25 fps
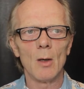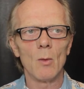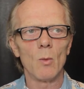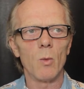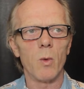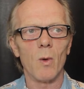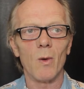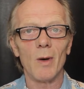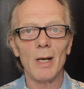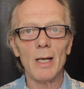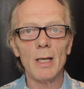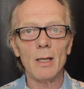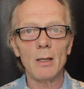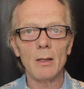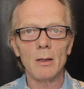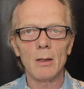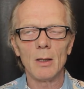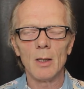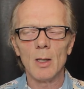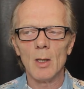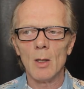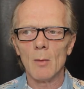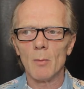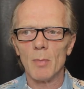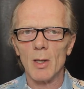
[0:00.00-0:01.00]
Why?
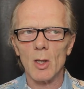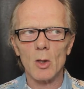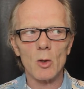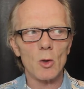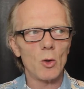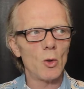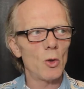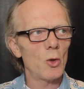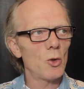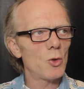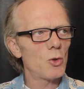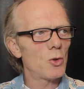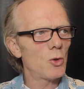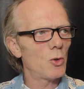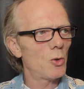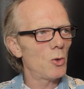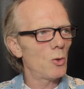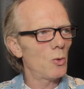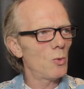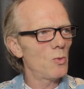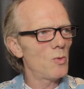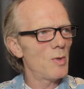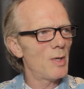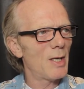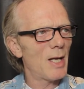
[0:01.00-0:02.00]
Because
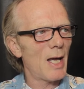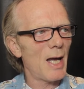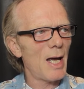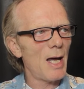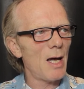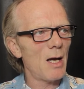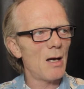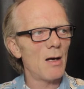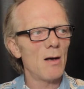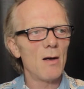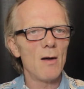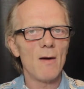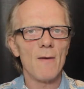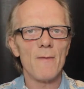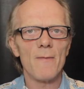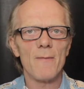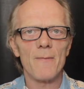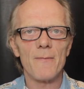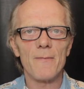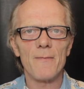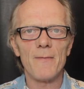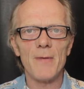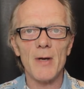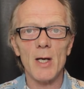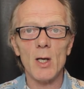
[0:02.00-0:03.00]
you now
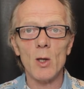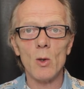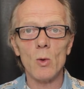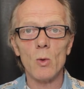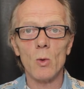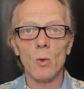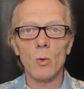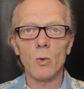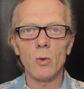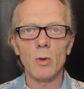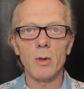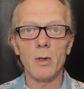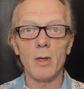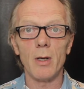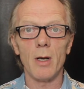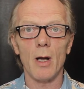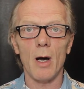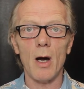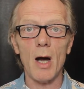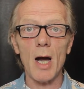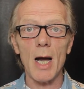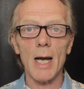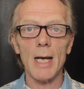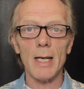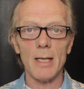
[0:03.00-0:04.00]
feel
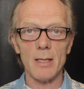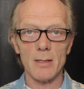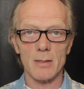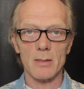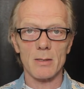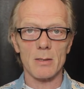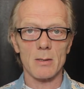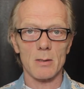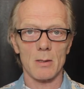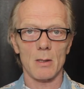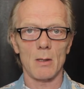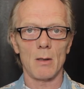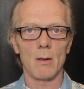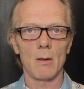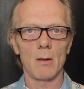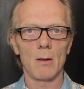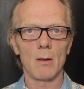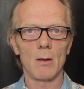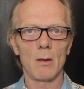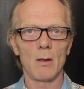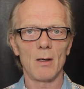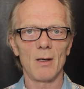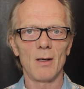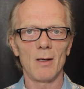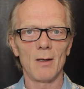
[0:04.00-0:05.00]
light.
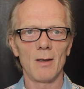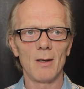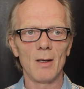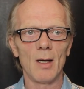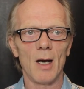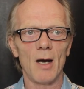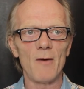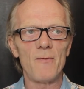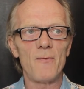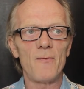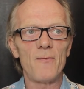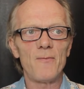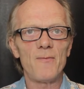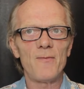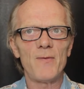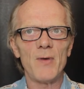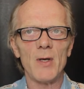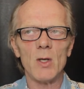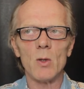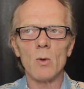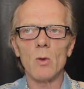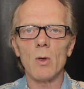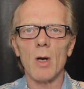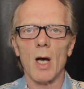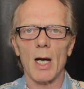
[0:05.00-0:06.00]
I
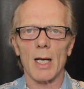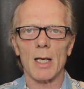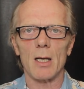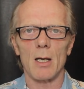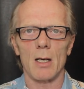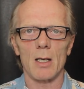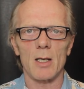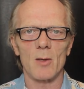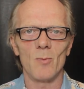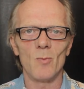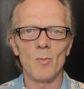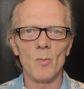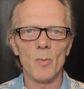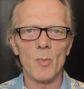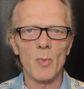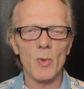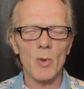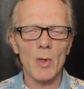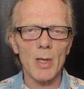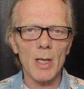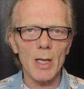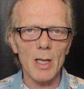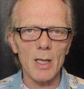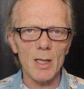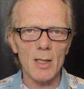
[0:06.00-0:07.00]
feel like I can
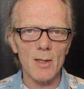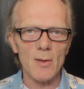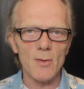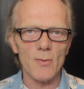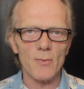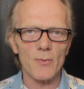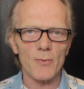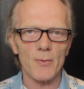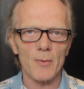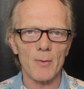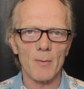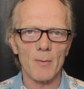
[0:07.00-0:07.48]
breathe.